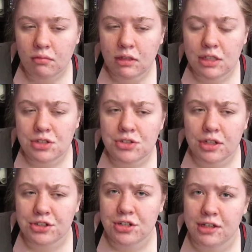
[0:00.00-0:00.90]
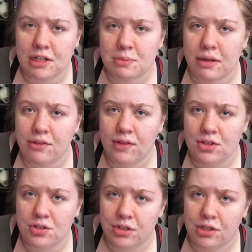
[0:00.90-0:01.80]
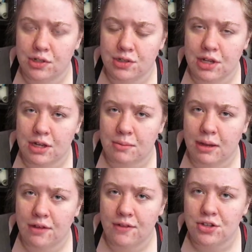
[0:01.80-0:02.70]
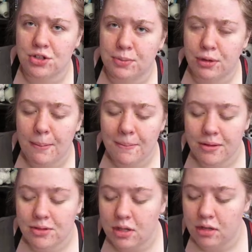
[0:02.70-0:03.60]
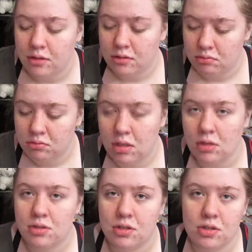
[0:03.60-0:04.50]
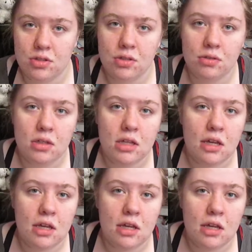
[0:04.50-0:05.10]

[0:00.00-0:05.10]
construction, that's my adventures, and my adventure prep, so those are the 2